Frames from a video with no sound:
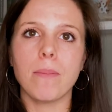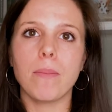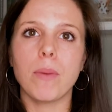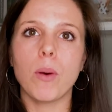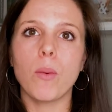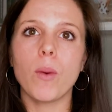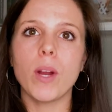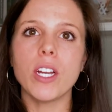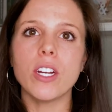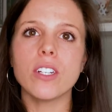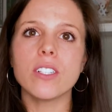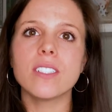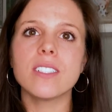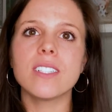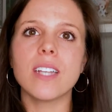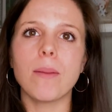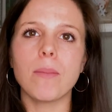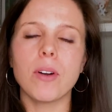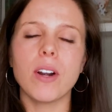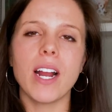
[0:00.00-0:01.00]
but when you're
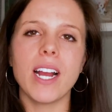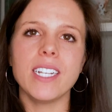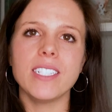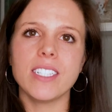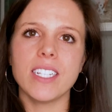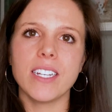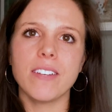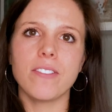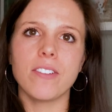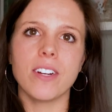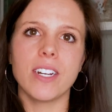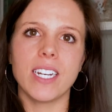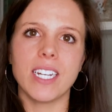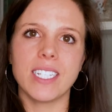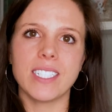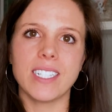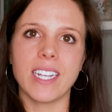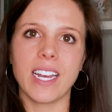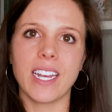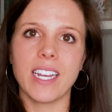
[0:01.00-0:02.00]
summarizing for an
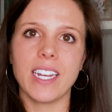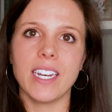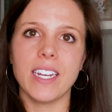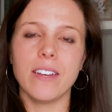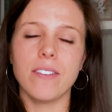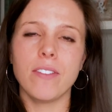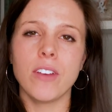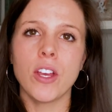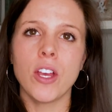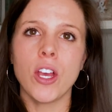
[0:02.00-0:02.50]
executive,